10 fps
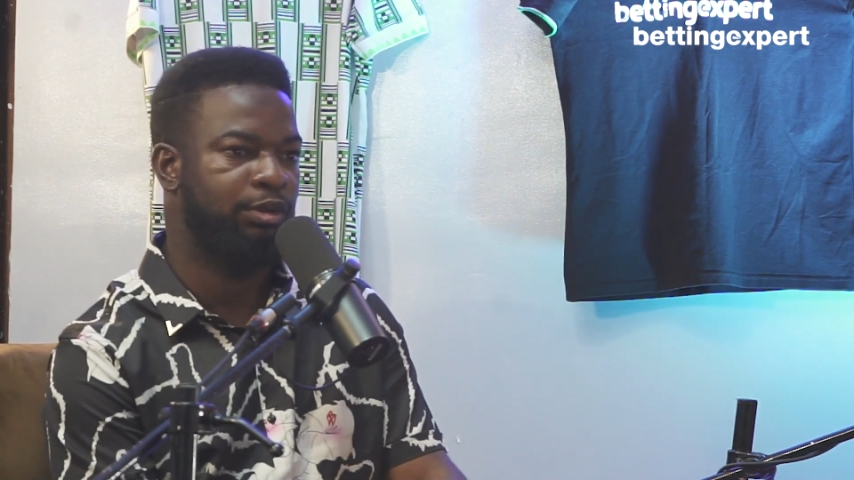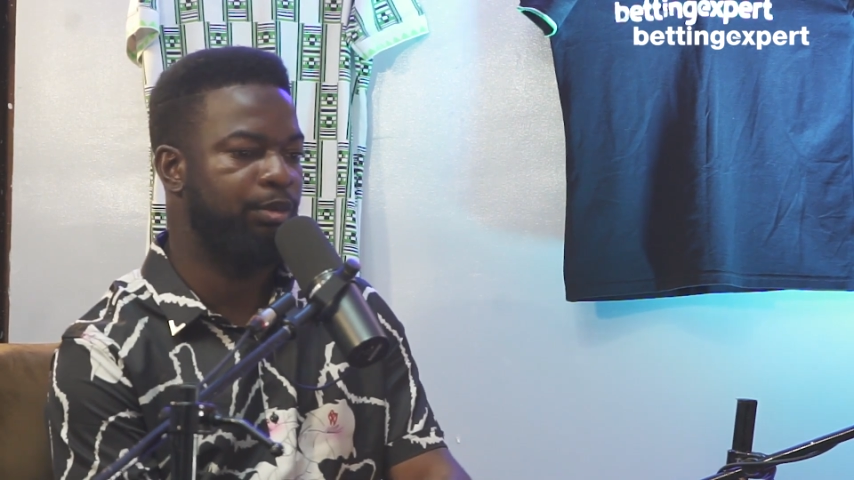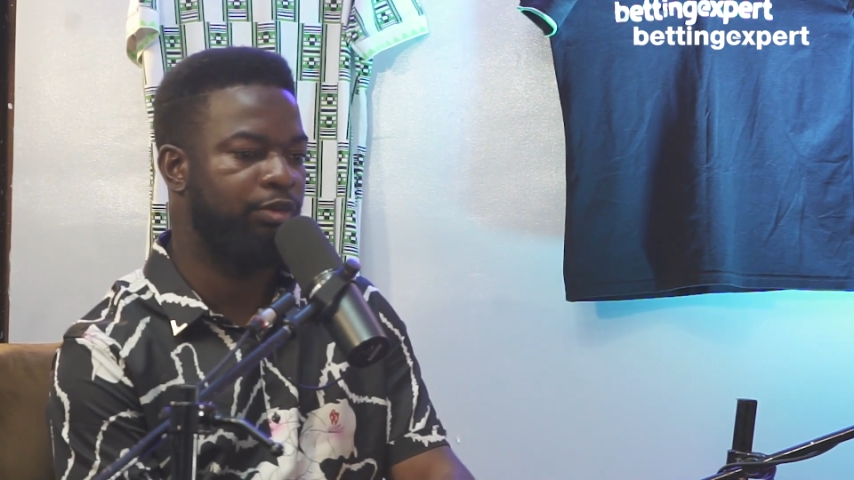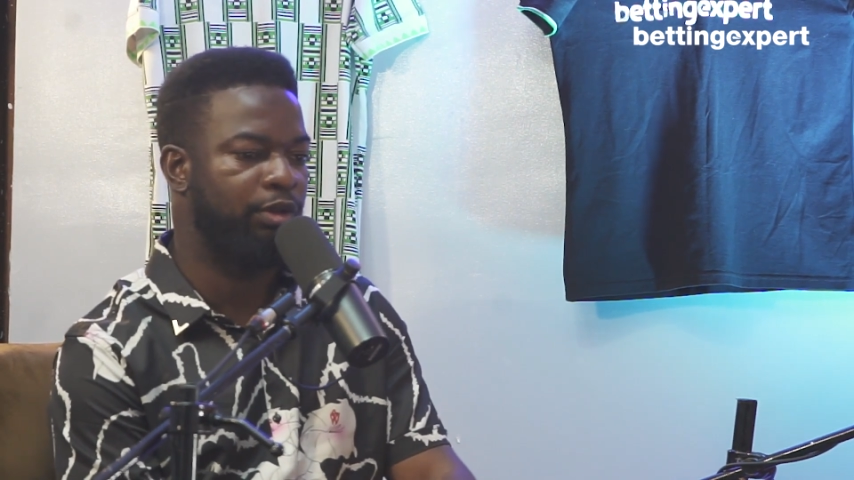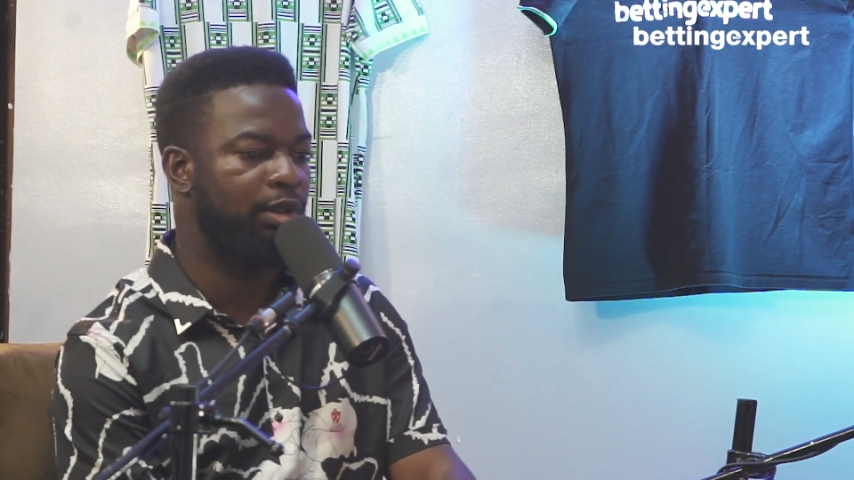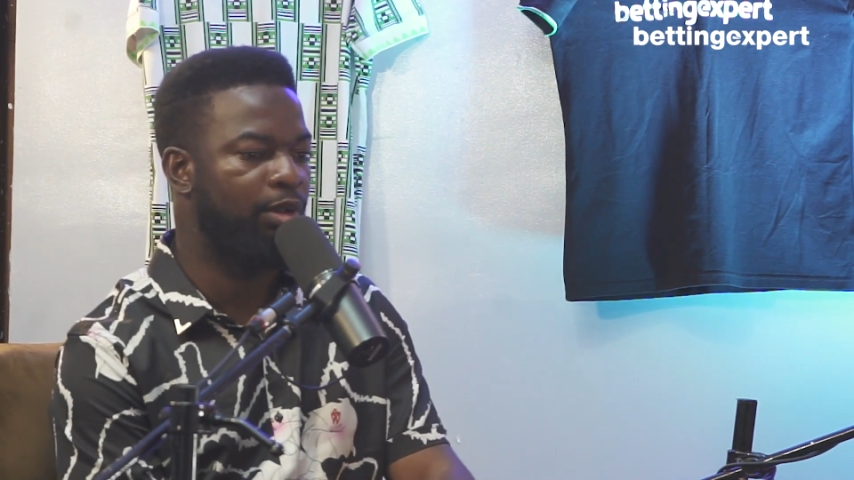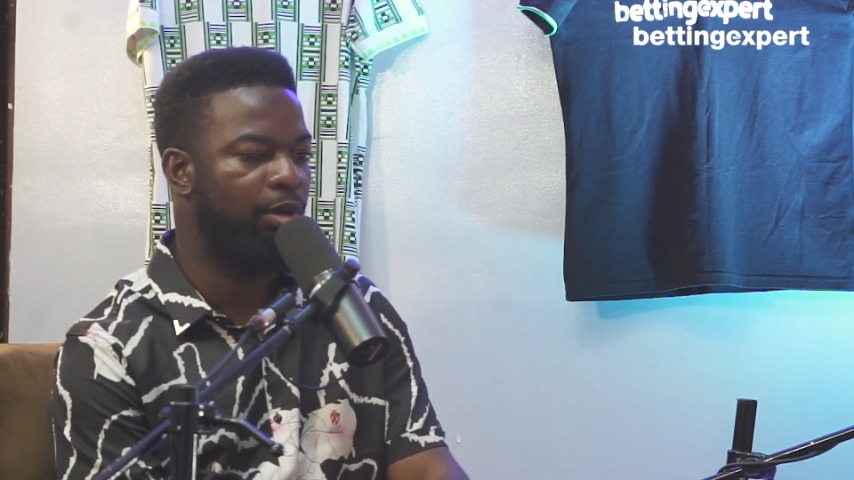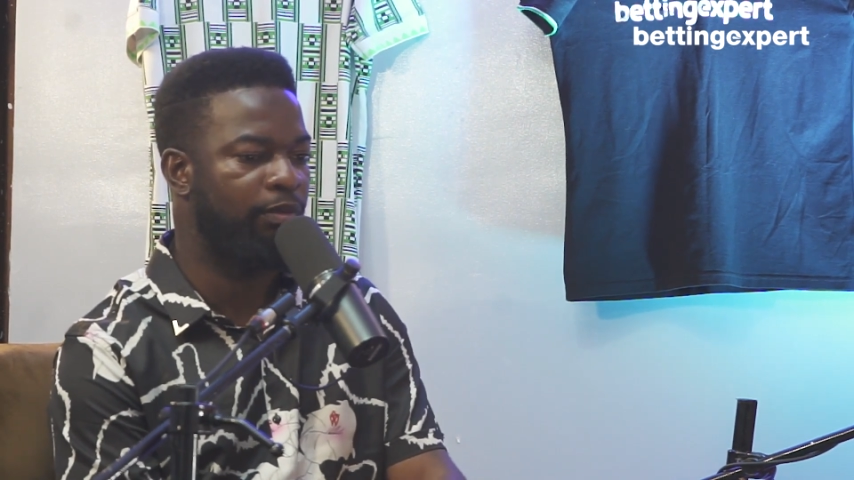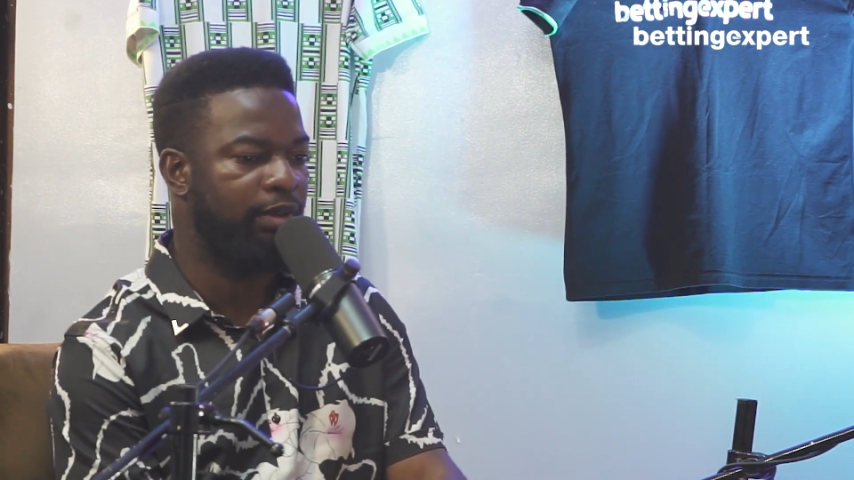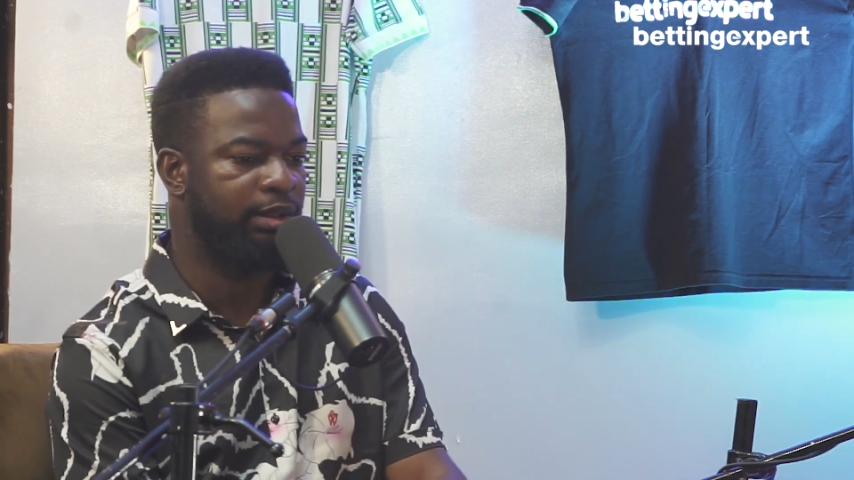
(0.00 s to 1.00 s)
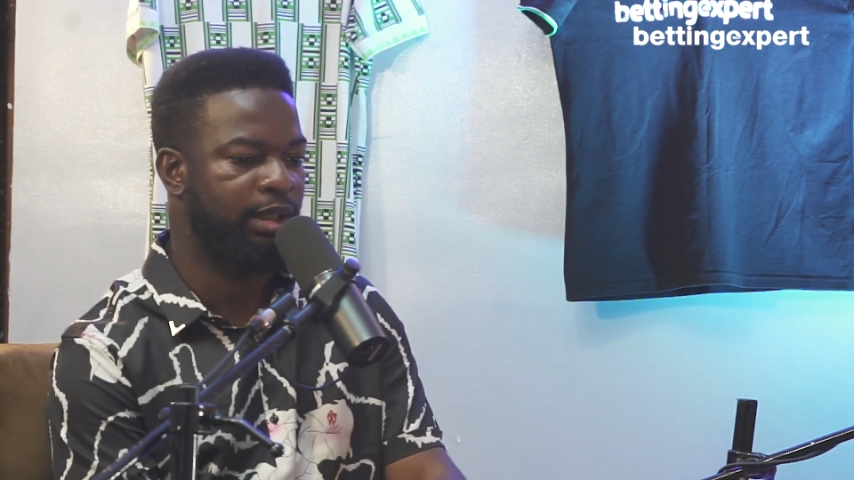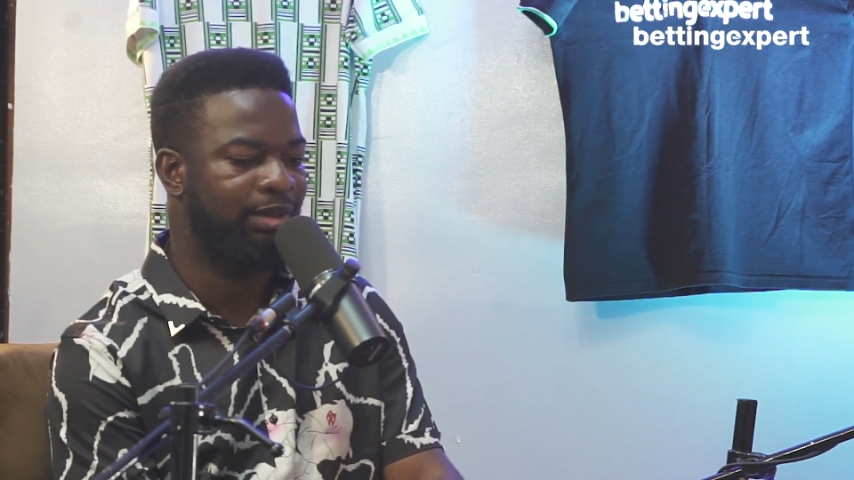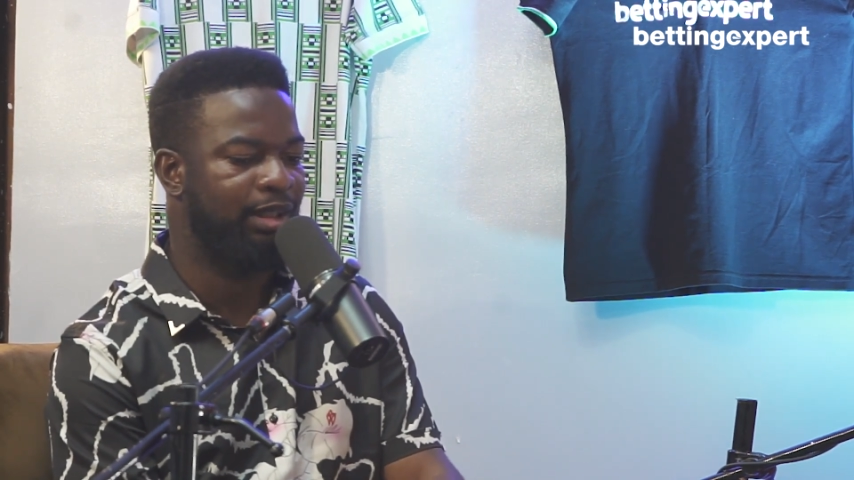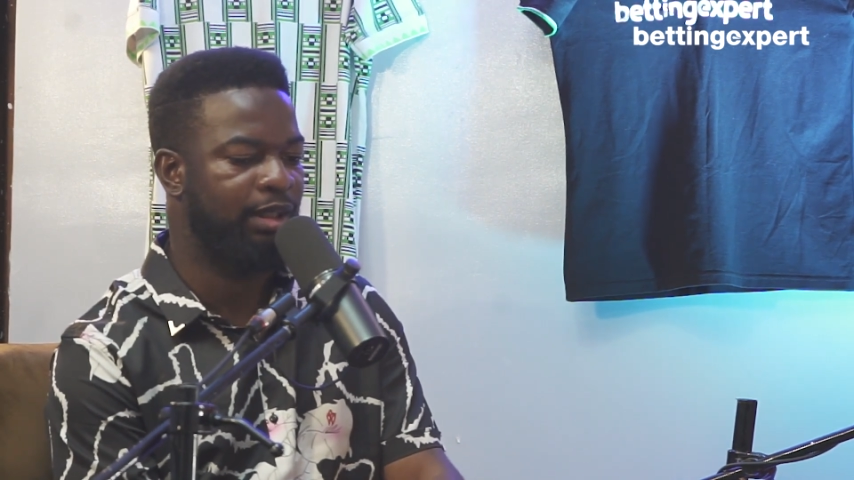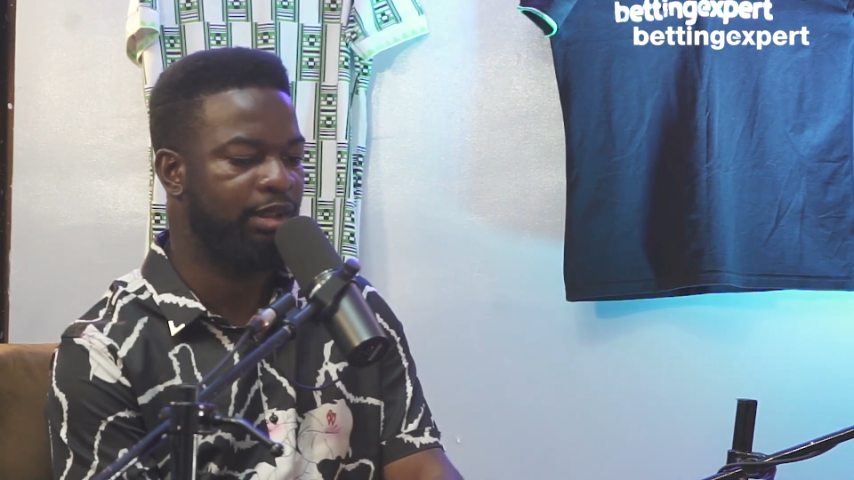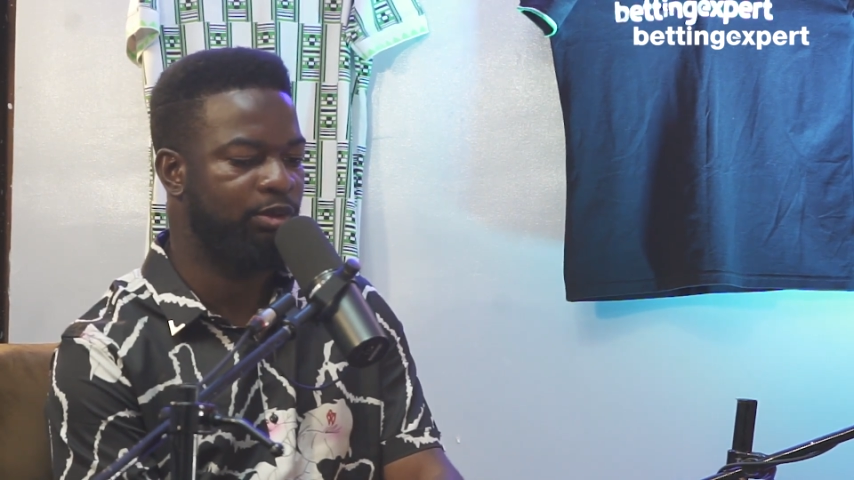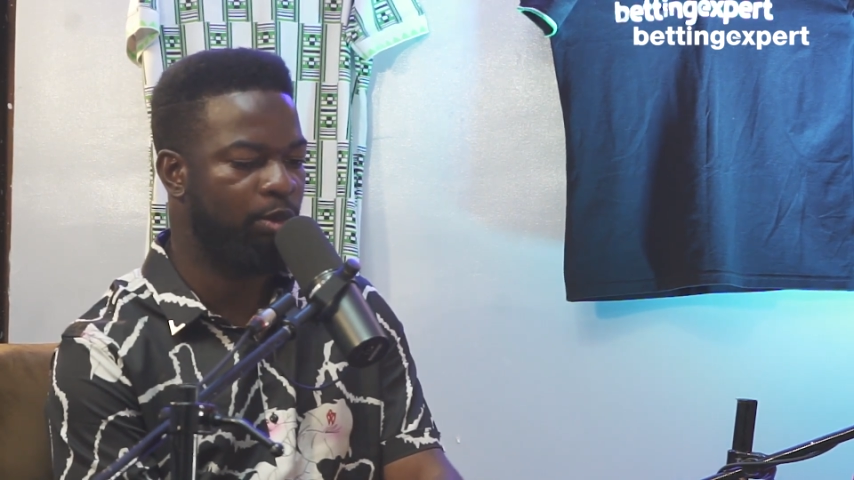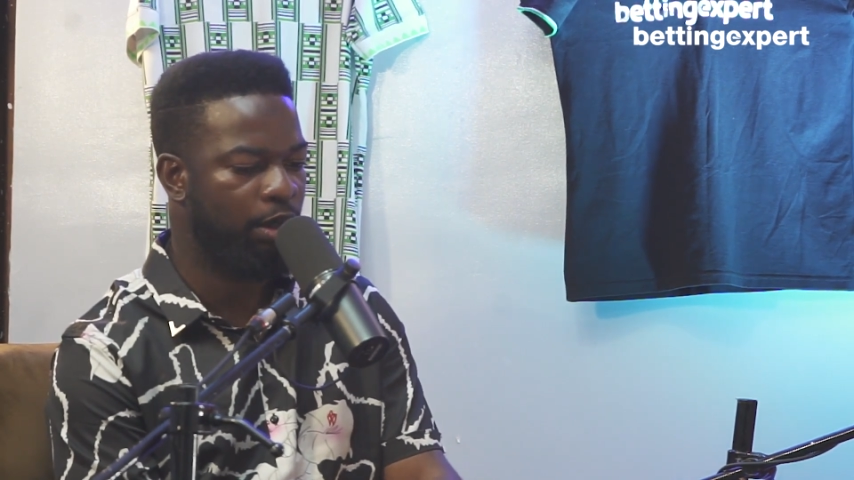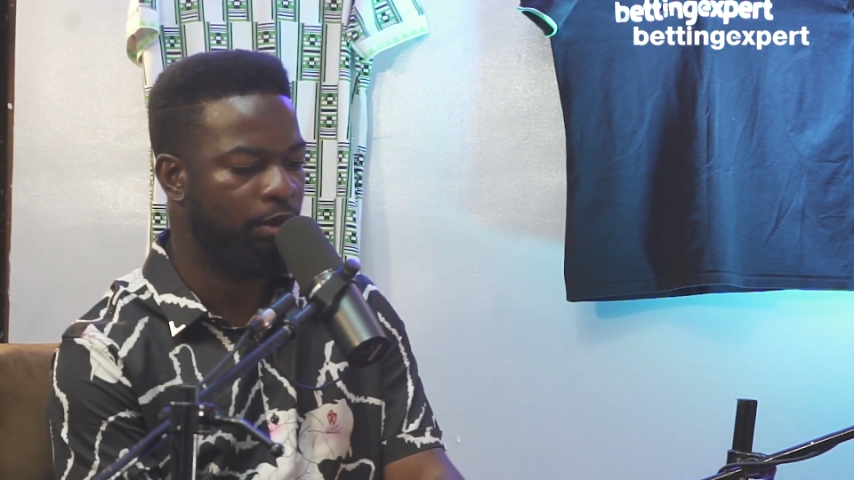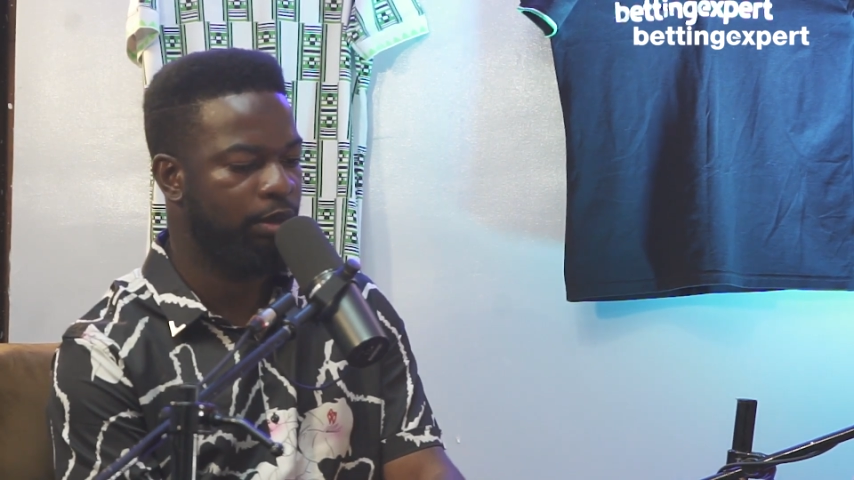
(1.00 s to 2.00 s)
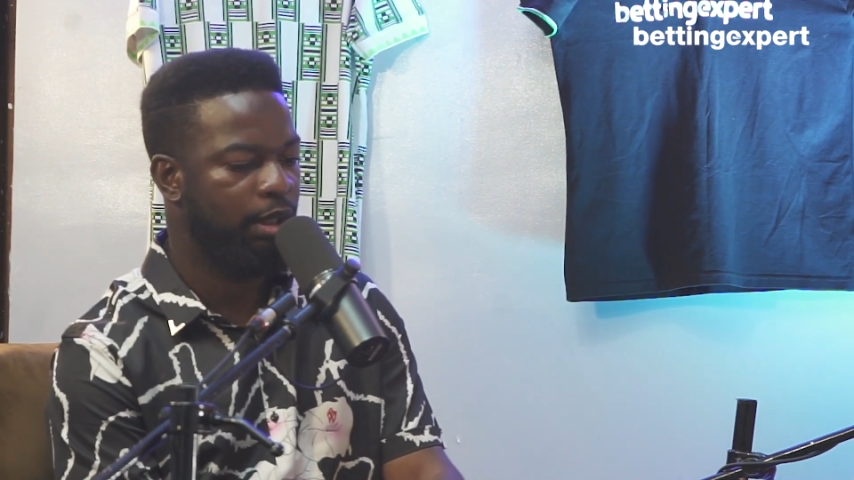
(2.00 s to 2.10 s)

brought a lot of excitement as well.